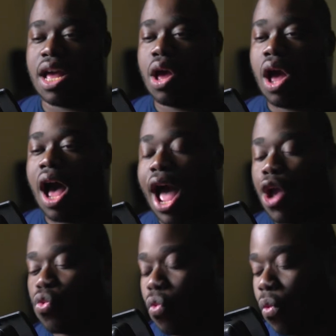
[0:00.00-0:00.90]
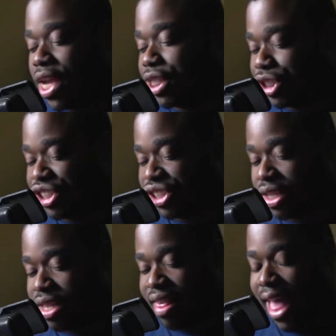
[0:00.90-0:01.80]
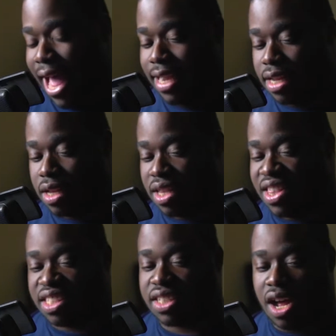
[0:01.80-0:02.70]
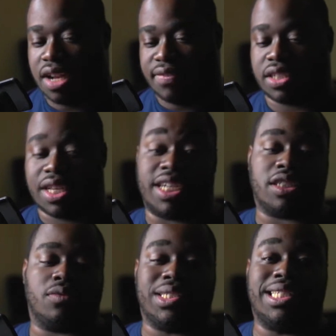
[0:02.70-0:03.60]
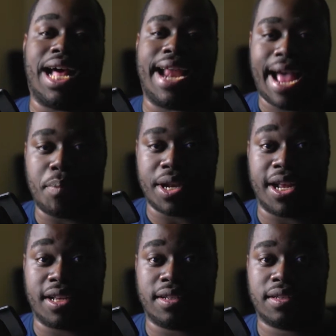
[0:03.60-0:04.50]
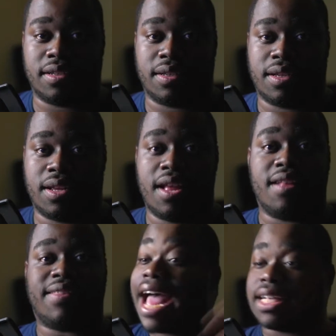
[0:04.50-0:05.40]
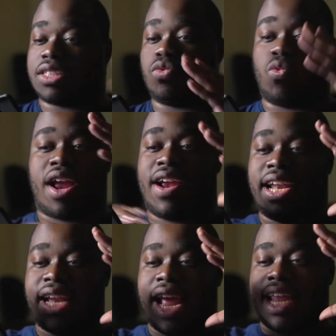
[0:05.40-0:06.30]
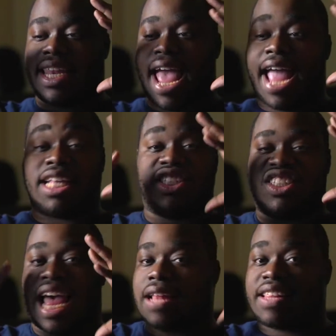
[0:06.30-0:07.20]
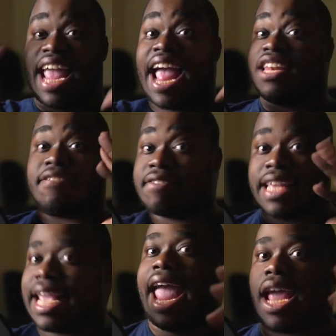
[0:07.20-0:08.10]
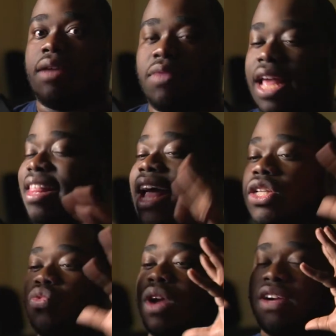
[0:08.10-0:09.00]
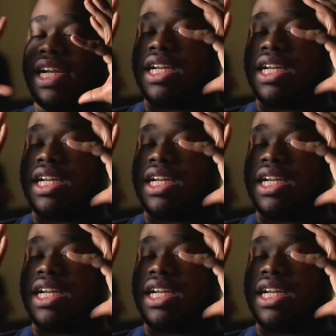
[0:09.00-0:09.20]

wish that this conversation was not happening. That's where it ends at the end of the game. Like, that's where it